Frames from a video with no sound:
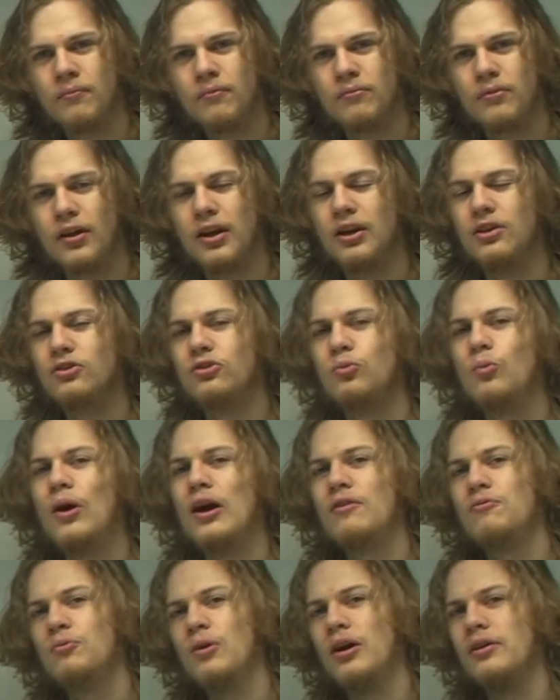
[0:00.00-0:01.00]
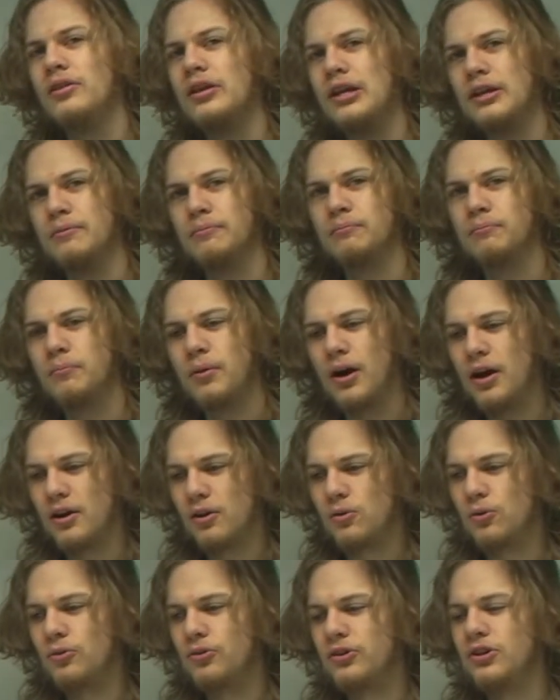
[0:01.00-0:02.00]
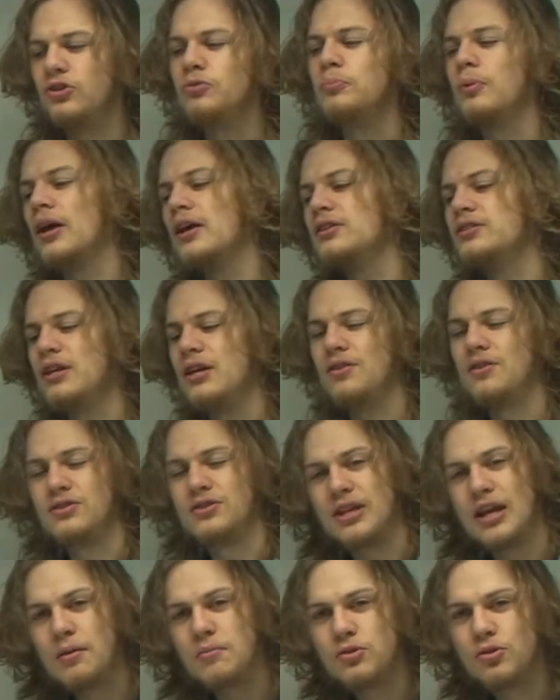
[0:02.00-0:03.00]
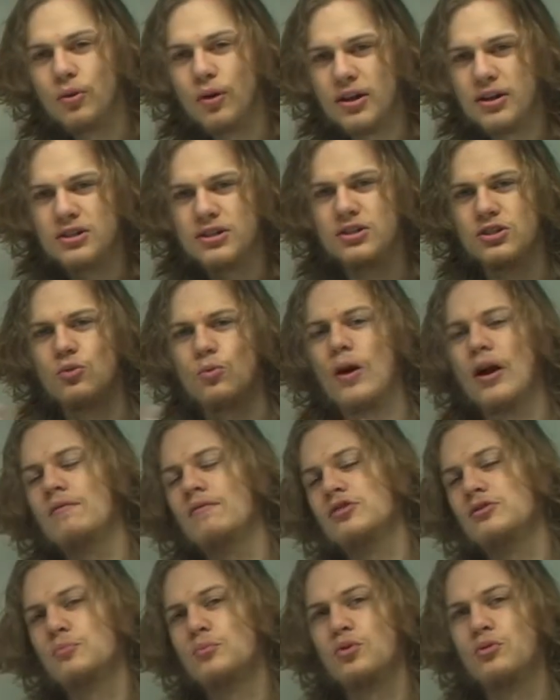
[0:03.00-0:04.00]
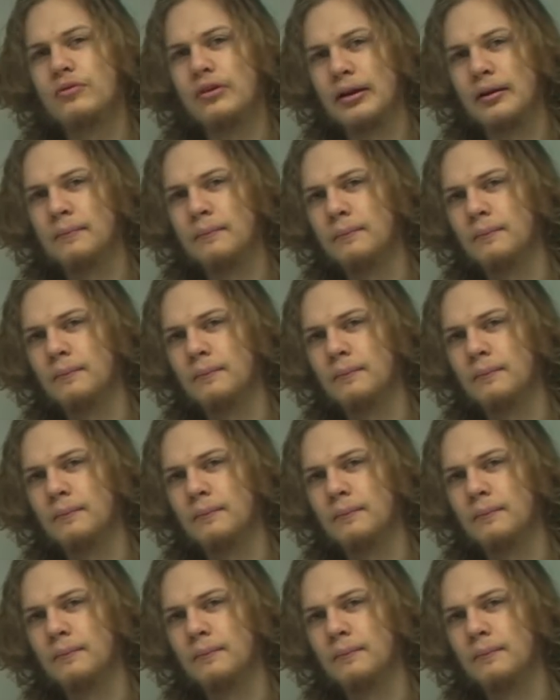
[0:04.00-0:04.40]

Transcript: that is, a wave where the particles are displaced in the same direction as the wave is moving,